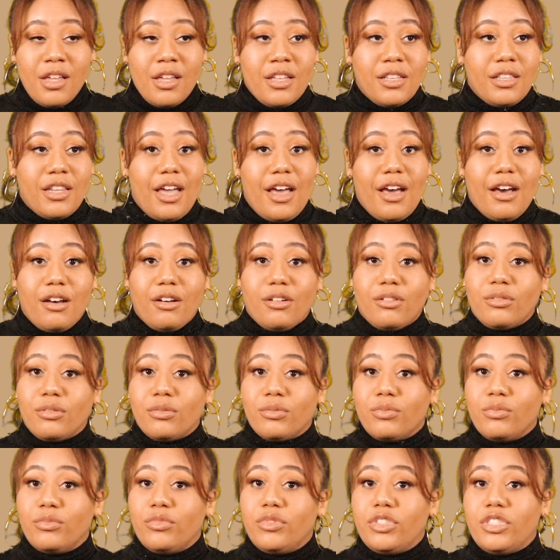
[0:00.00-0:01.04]
Now,
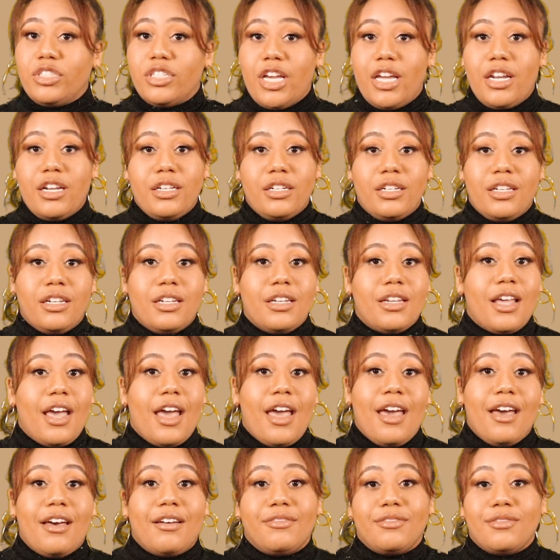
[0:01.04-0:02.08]
Janet didn't
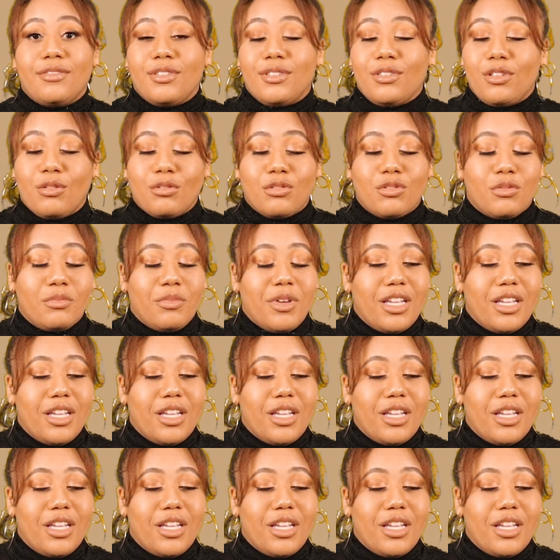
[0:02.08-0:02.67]
have social